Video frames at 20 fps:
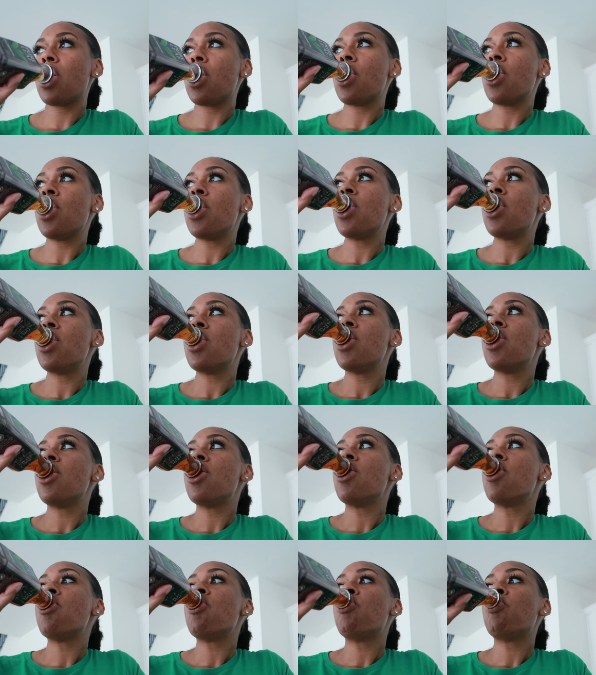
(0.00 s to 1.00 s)

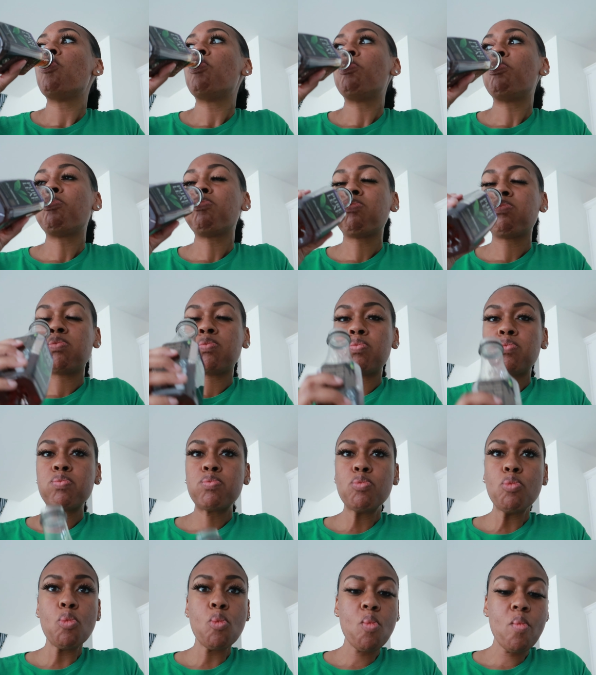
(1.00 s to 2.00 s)

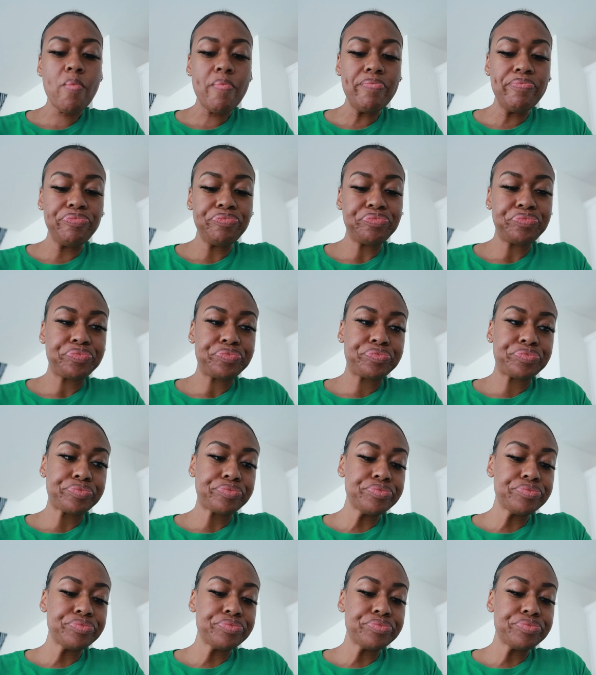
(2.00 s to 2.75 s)
(silence)